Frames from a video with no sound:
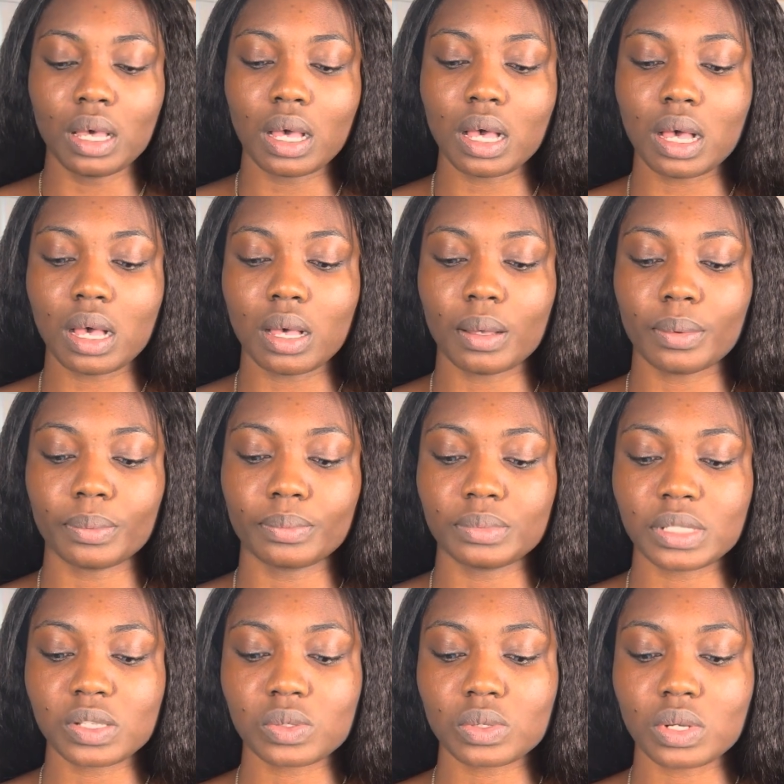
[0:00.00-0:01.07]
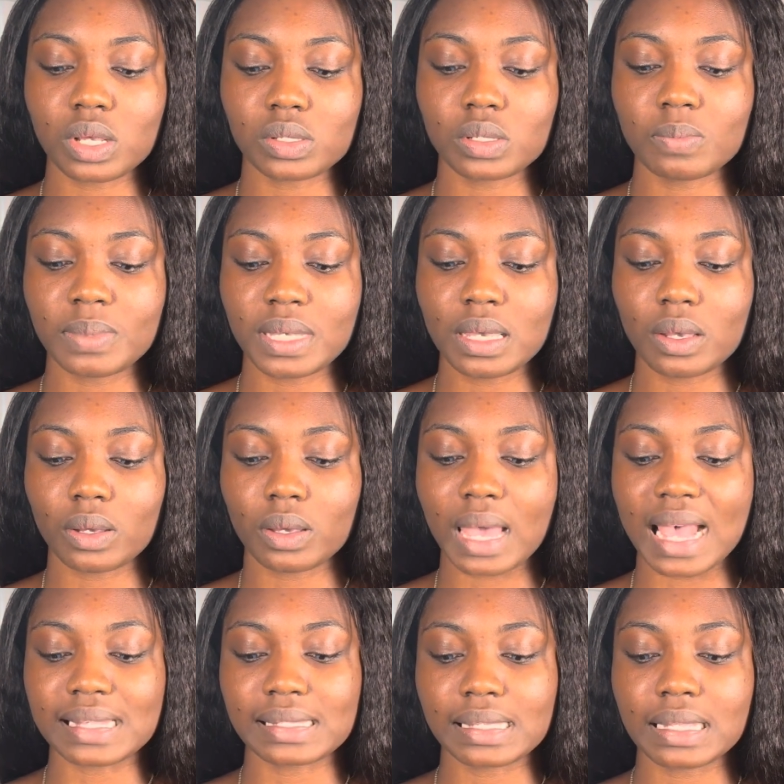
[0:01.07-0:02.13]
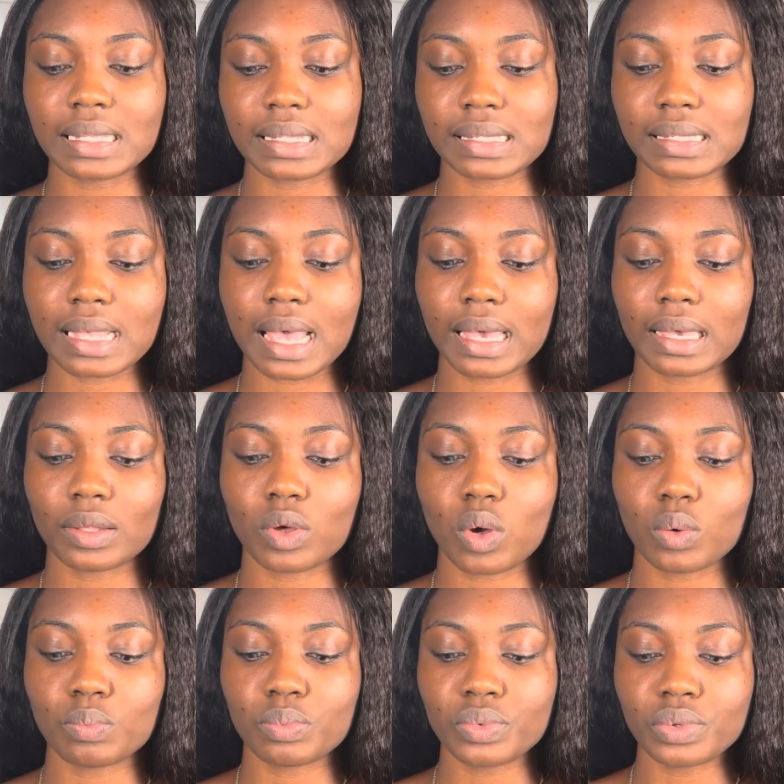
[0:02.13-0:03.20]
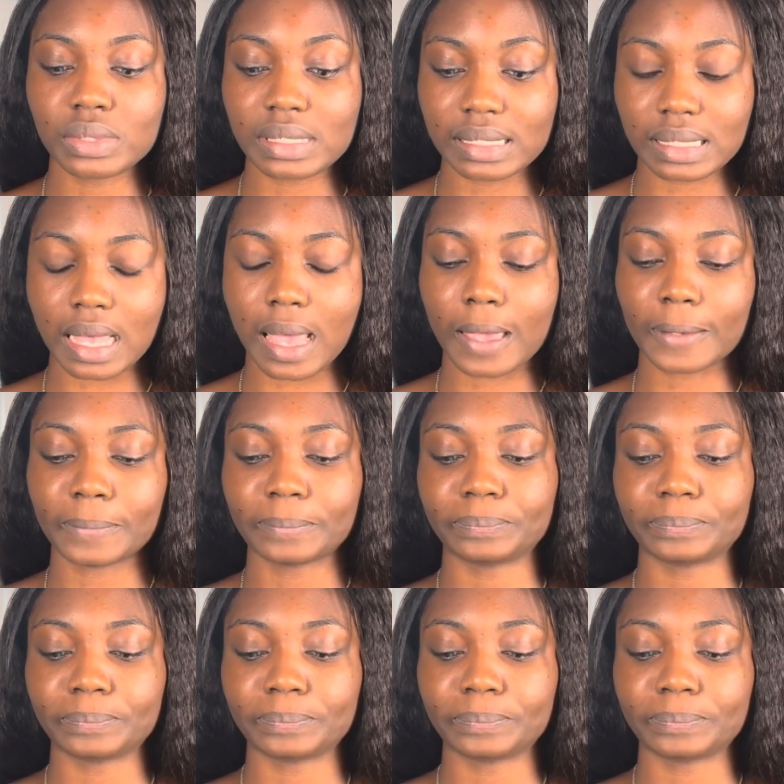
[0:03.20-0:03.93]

Um, this could also be a ascendant sign or moon sign.